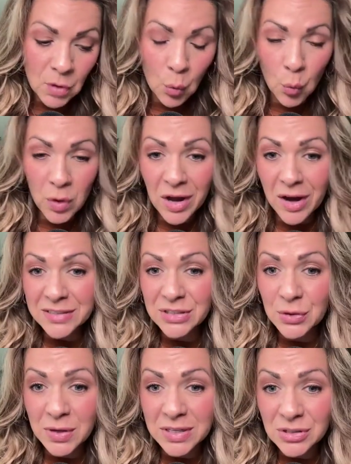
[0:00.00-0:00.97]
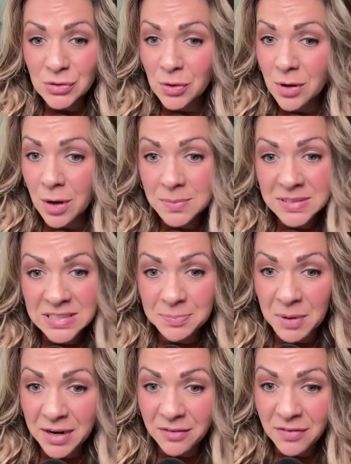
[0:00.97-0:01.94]
We also can store carbs as
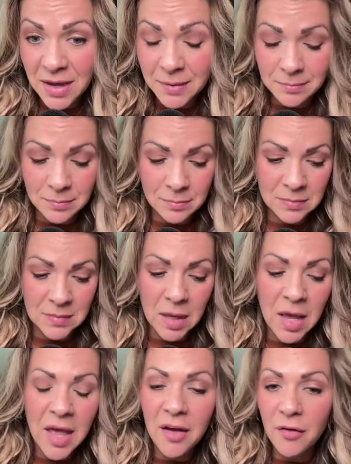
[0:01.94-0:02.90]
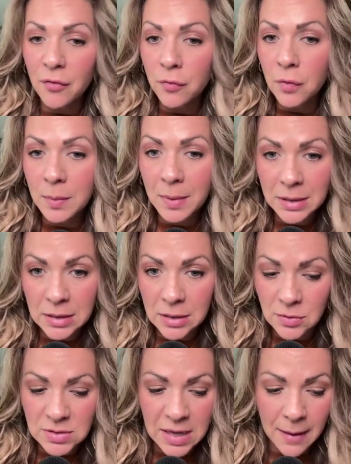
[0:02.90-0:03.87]
body fat. Everybody
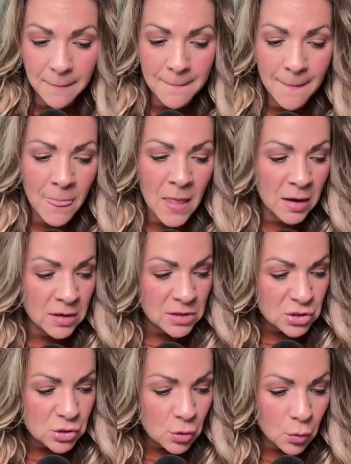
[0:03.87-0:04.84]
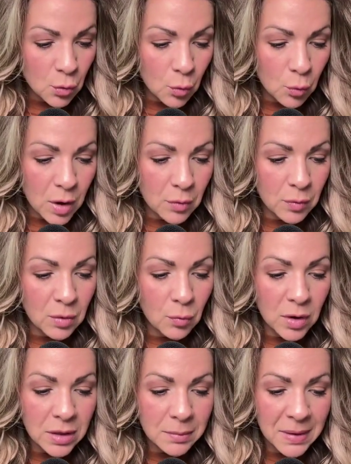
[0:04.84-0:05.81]
knows that. So, what we
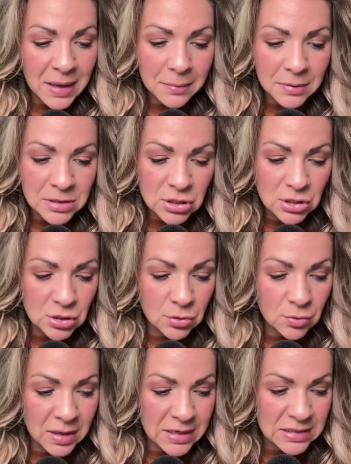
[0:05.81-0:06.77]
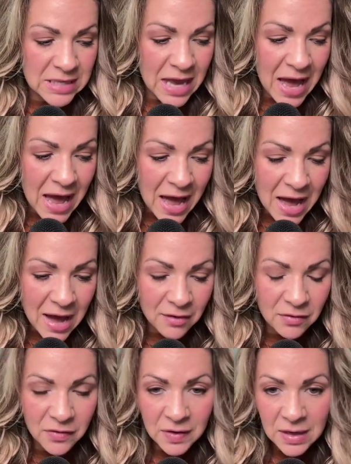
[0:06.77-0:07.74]
want to be able to do is
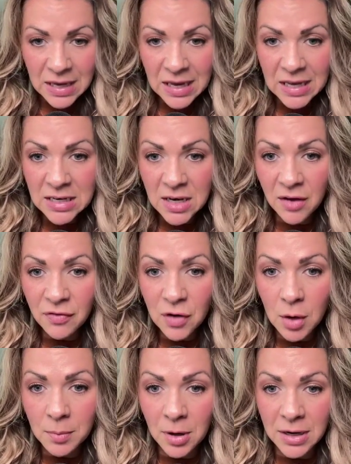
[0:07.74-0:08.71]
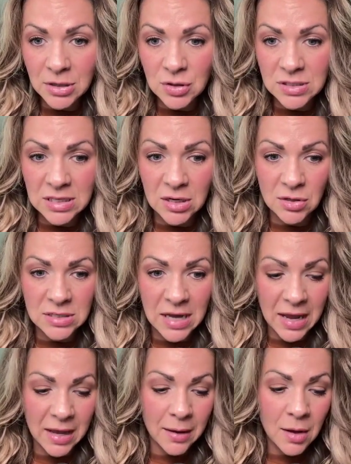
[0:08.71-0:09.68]
have enough carbohydrates in our
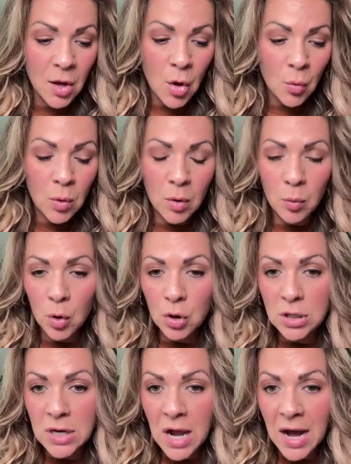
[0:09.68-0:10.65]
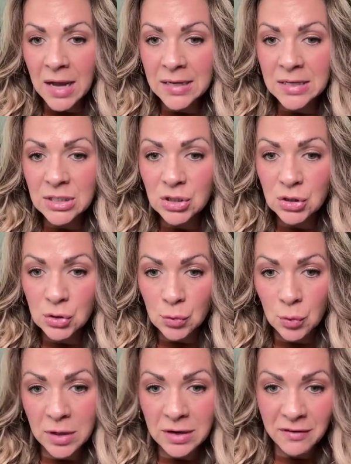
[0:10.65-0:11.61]
diet where we're not
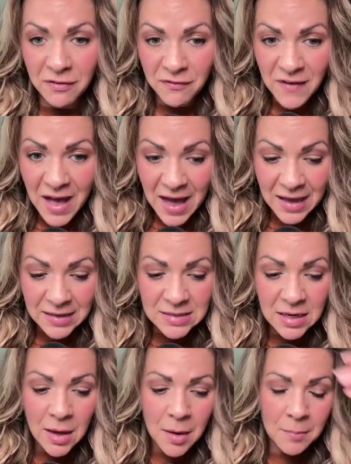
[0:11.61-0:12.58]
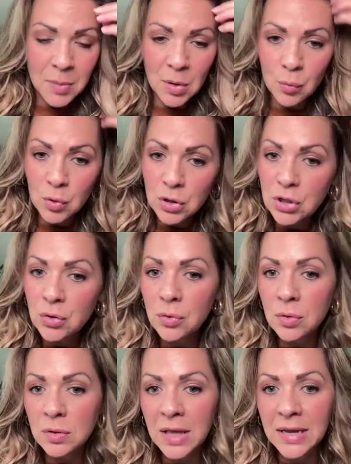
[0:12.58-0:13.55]
storing fat, but we're
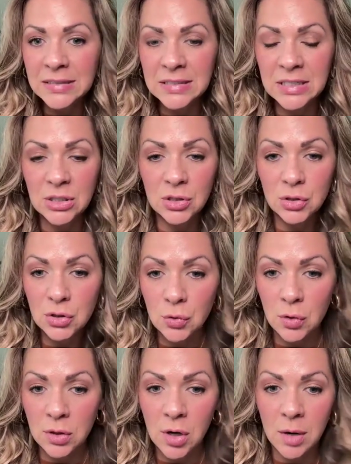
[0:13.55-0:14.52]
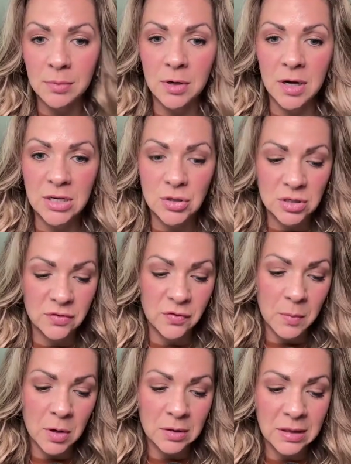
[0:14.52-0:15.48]
utilizing stored carbohydrates
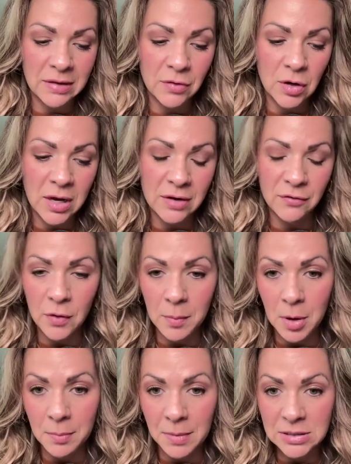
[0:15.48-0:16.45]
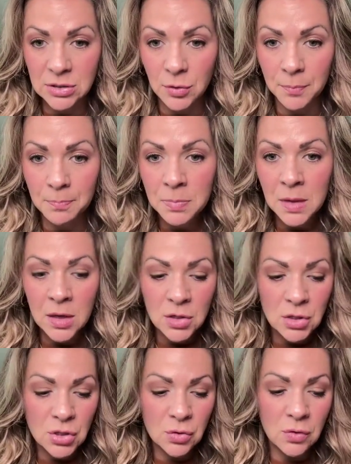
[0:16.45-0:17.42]
from our liver and from our muscle
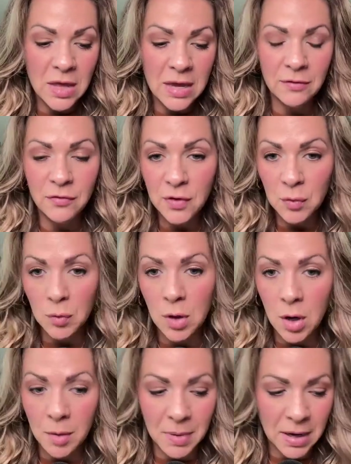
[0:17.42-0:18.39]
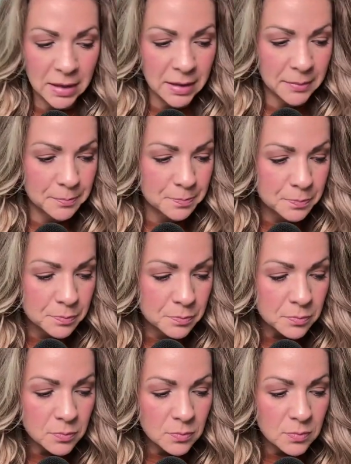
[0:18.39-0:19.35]
to then fuel our body.
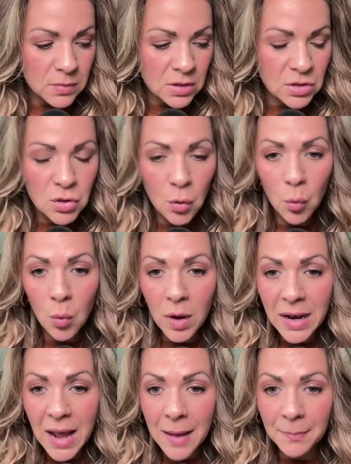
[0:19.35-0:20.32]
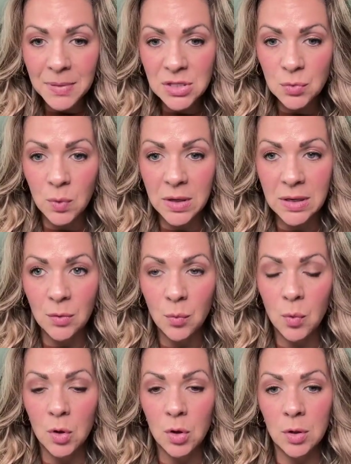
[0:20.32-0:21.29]
So, what happens when
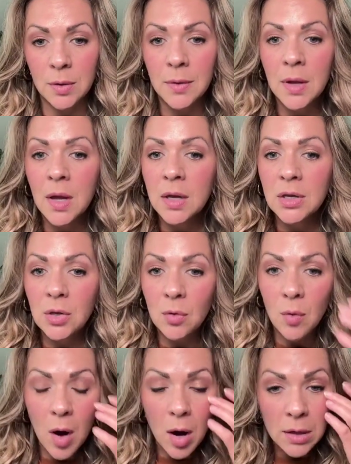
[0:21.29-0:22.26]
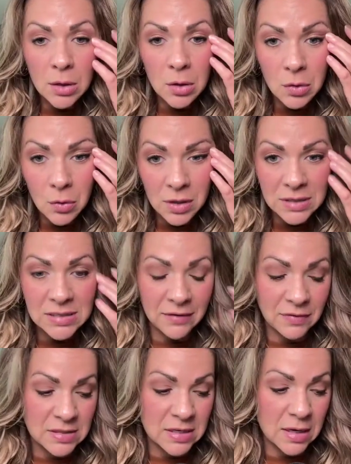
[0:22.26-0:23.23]
we're, on a caloric
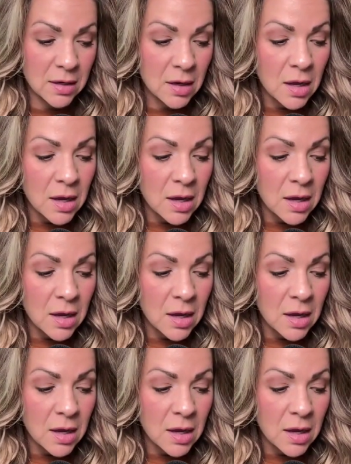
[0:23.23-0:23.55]
deficit?